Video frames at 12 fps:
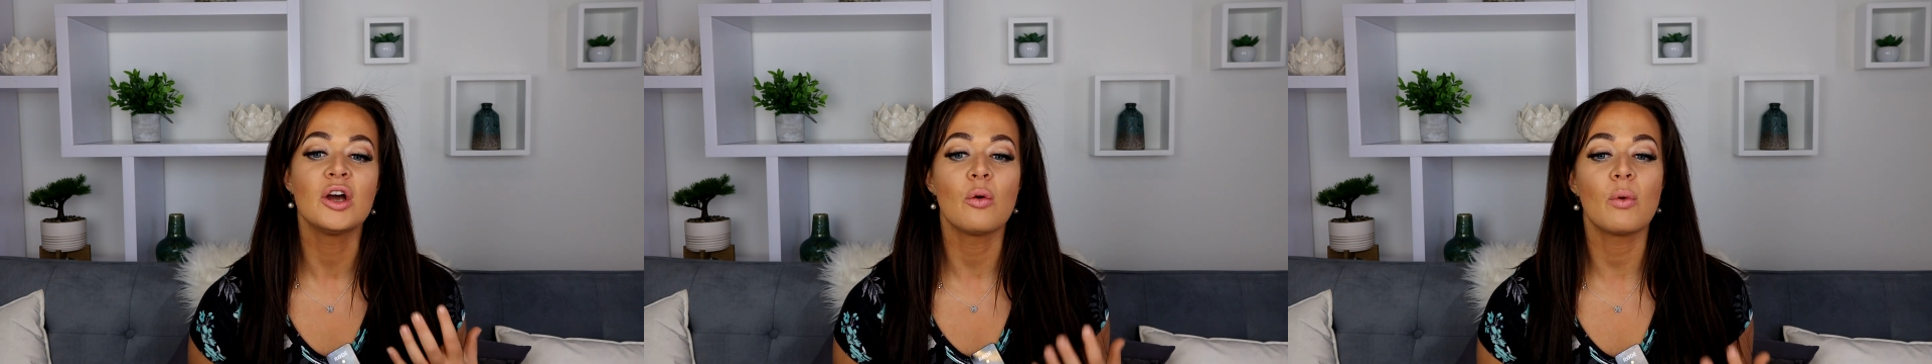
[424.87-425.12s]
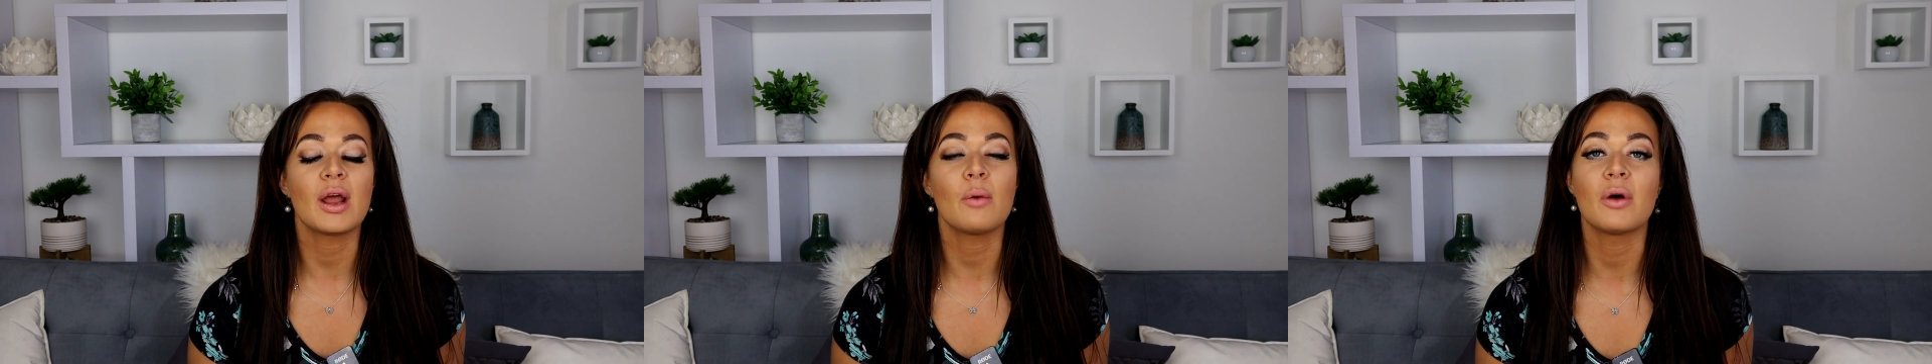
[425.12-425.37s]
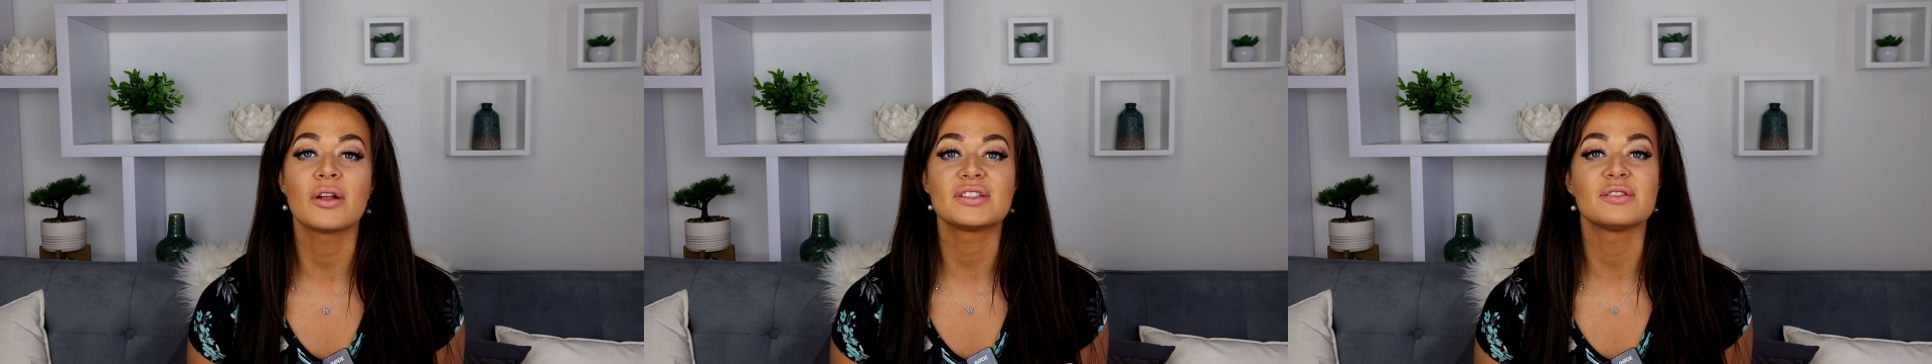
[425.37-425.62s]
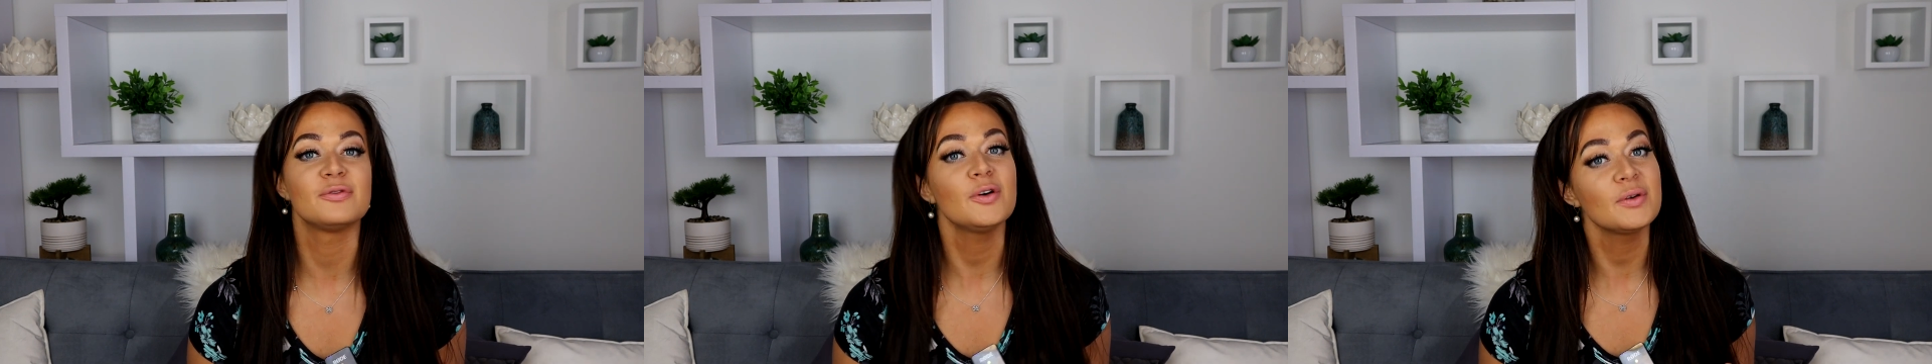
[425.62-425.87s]
What I want
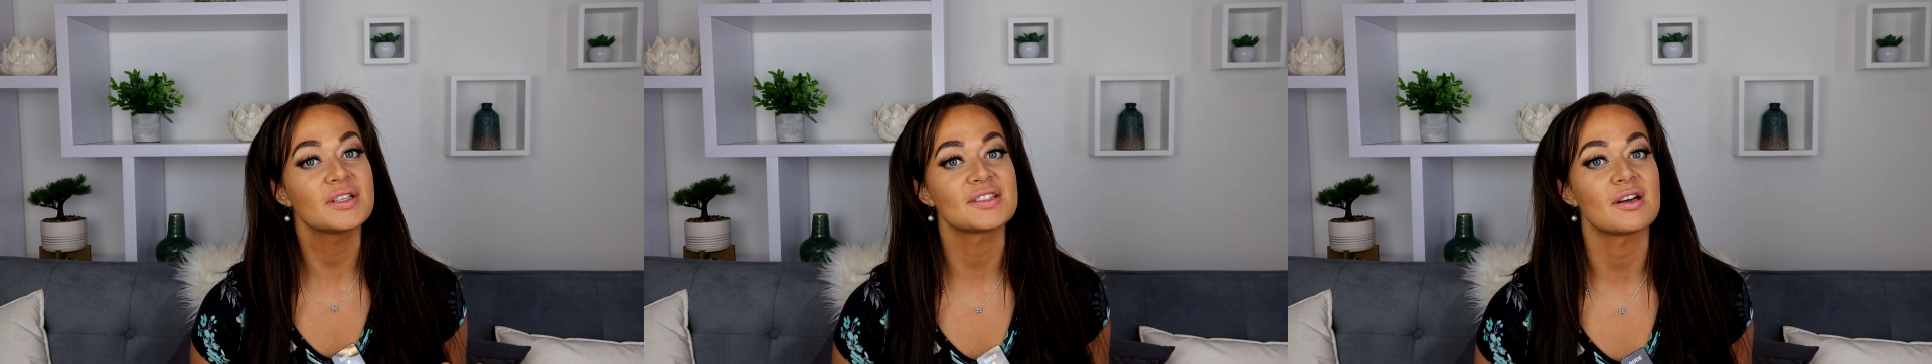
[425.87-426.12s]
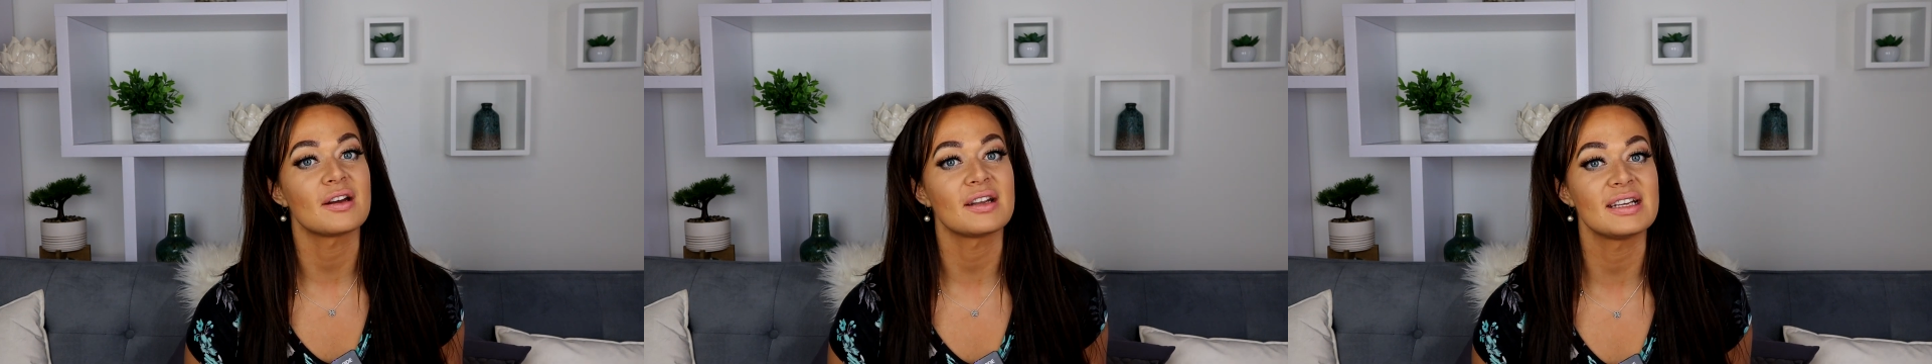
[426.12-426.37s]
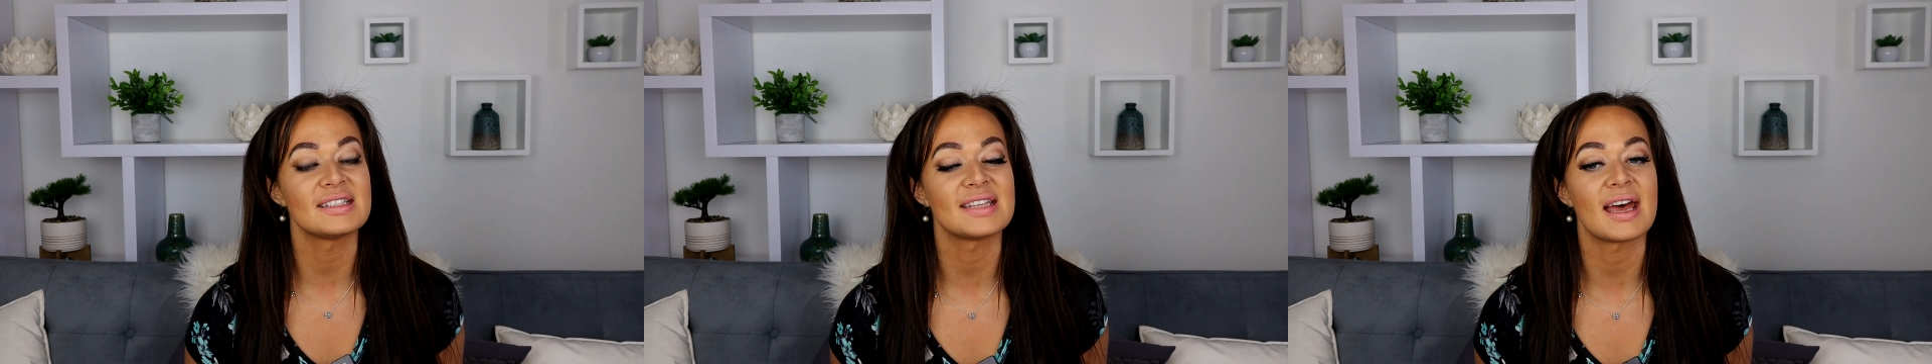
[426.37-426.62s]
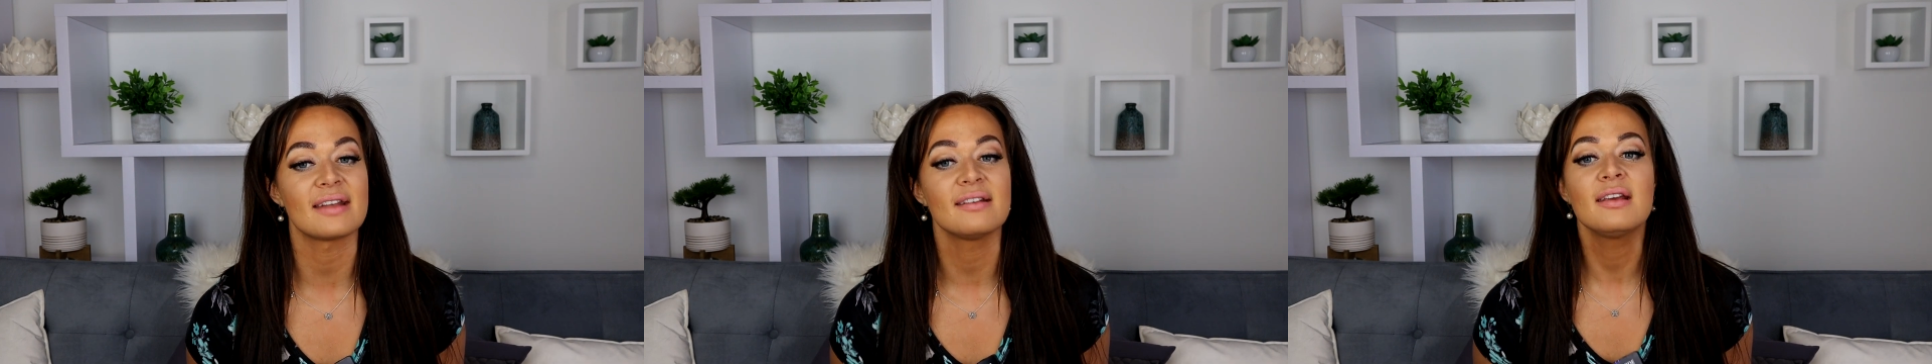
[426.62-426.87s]
to focus on is
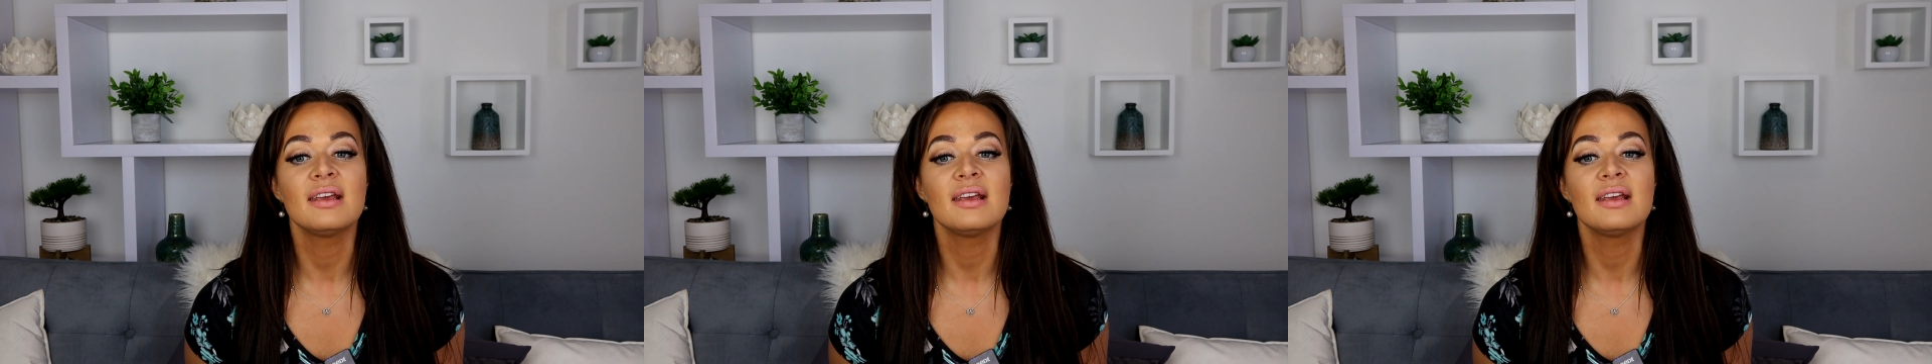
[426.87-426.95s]
that